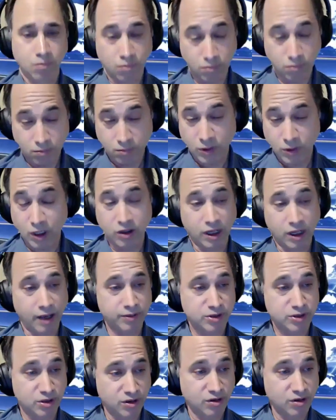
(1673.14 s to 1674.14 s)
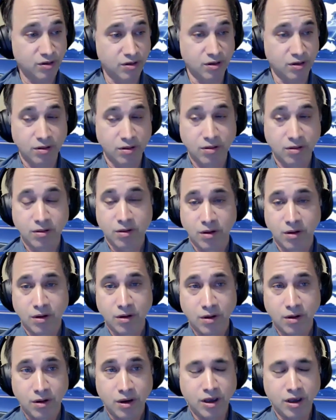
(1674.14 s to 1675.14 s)
Mm-hmm. Yeah, absolutely.
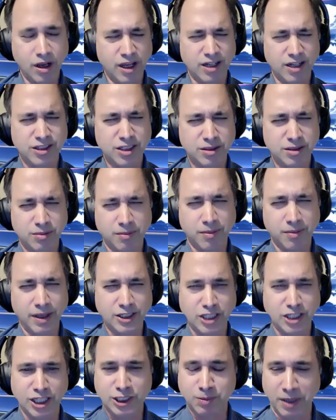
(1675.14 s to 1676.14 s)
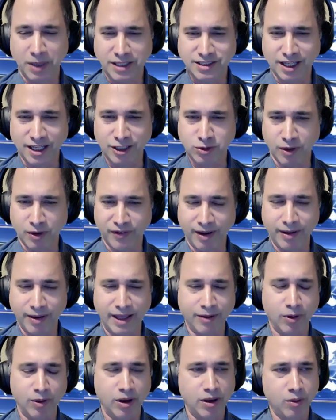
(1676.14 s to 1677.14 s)
Yeah, it just mentioning SpaceX
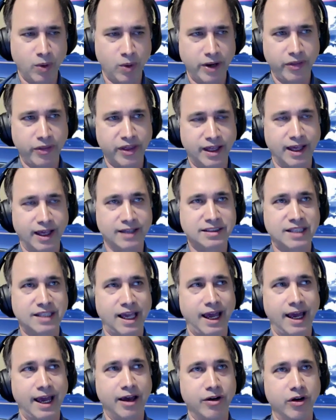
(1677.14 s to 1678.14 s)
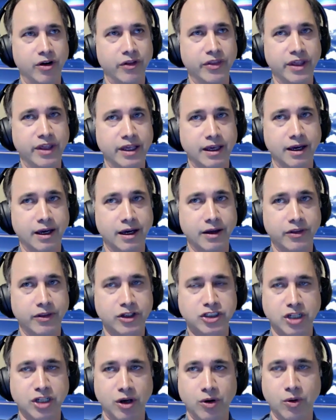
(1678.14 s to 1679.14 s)
I mean, one of the guests I had on the uh, the
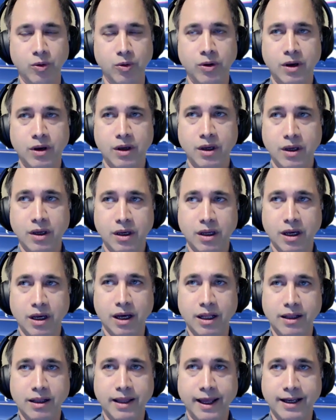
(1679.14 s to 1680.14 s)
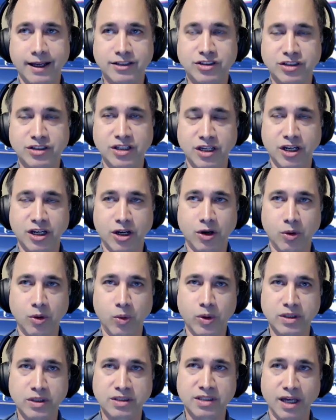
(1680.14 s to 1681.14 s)
show uh, last year
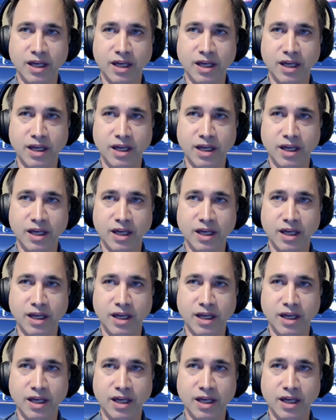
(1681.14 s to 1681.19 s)
was